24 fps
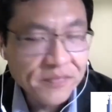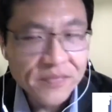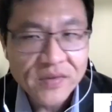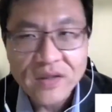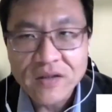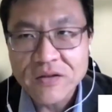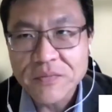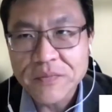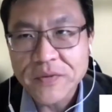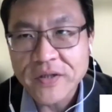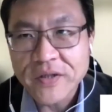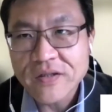
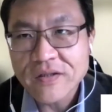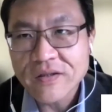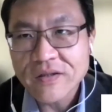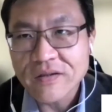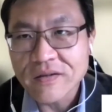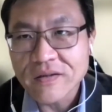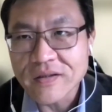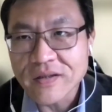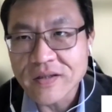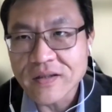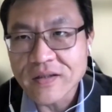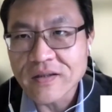
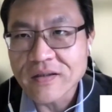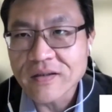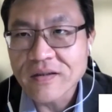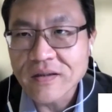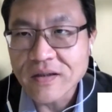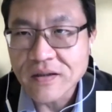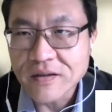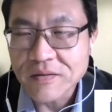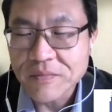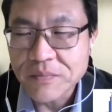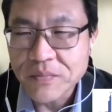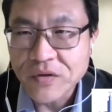especially
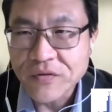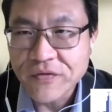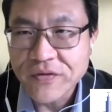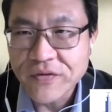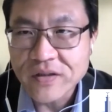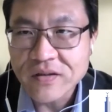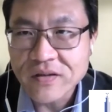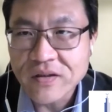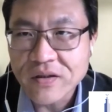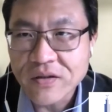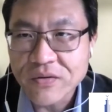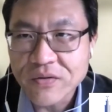
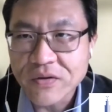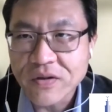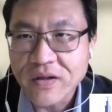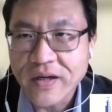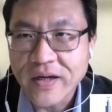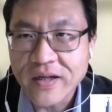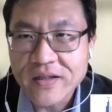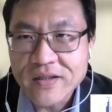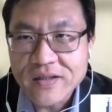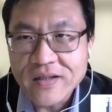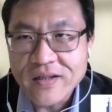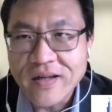Professor Guo
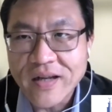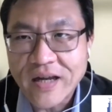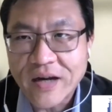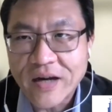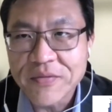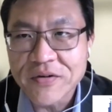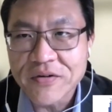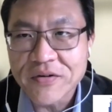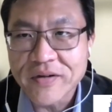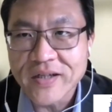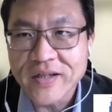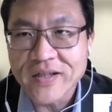has
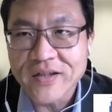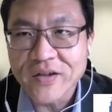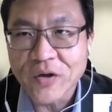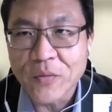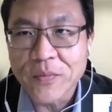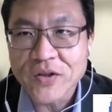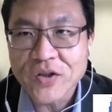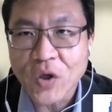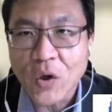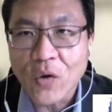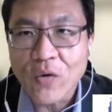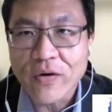elaborated
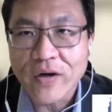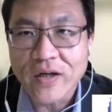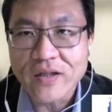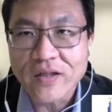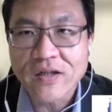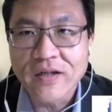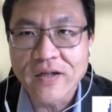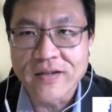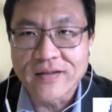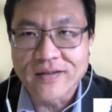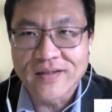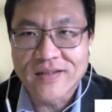almost all
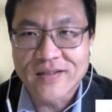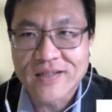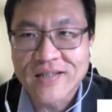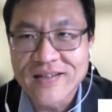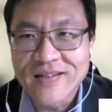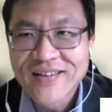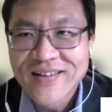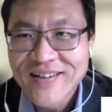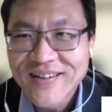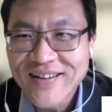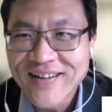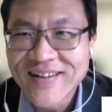questions.
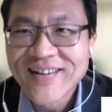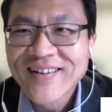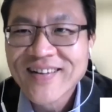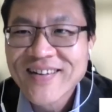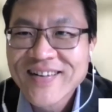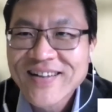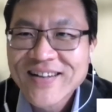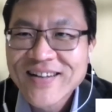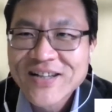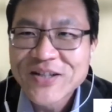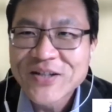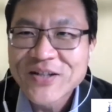
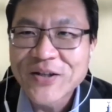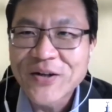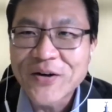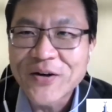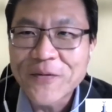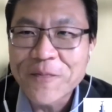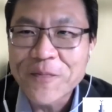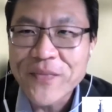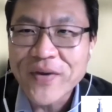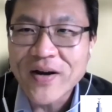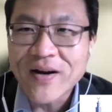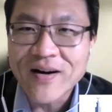
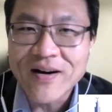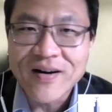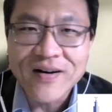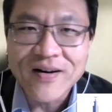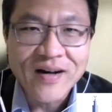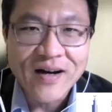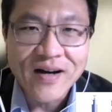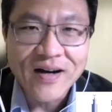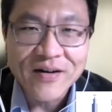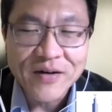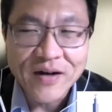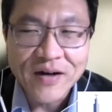So
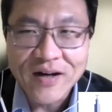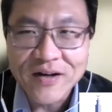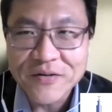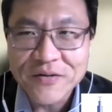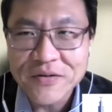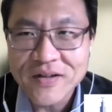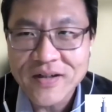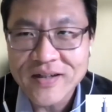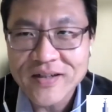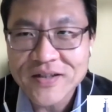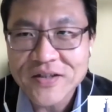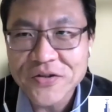I would
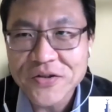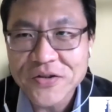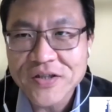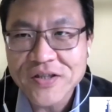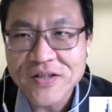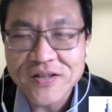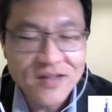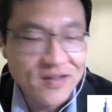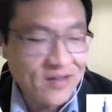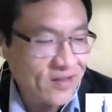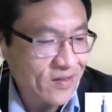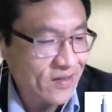like to
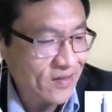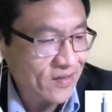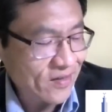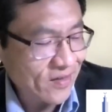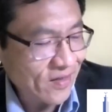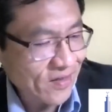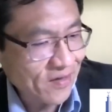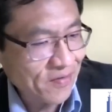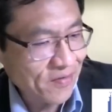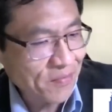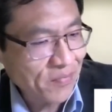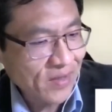share
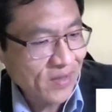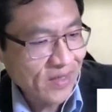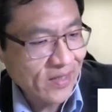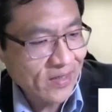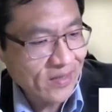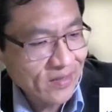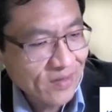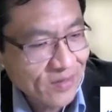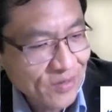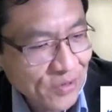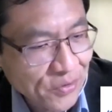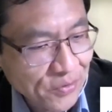
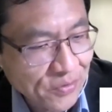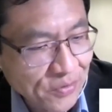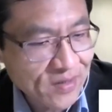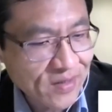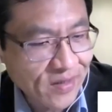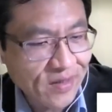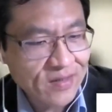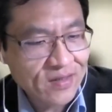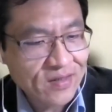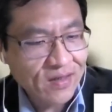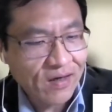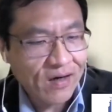my 2
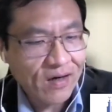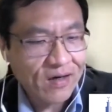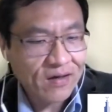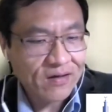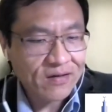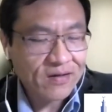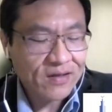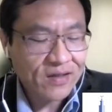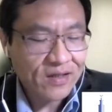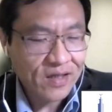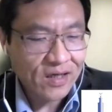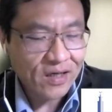cents
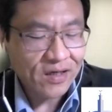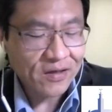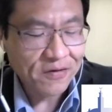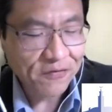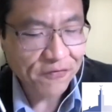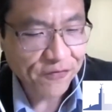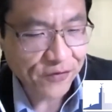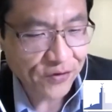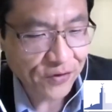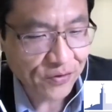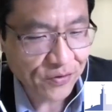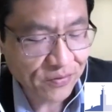on a
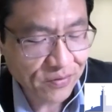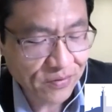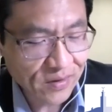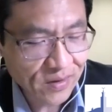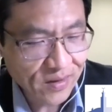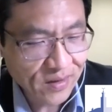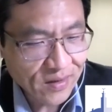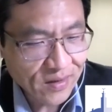few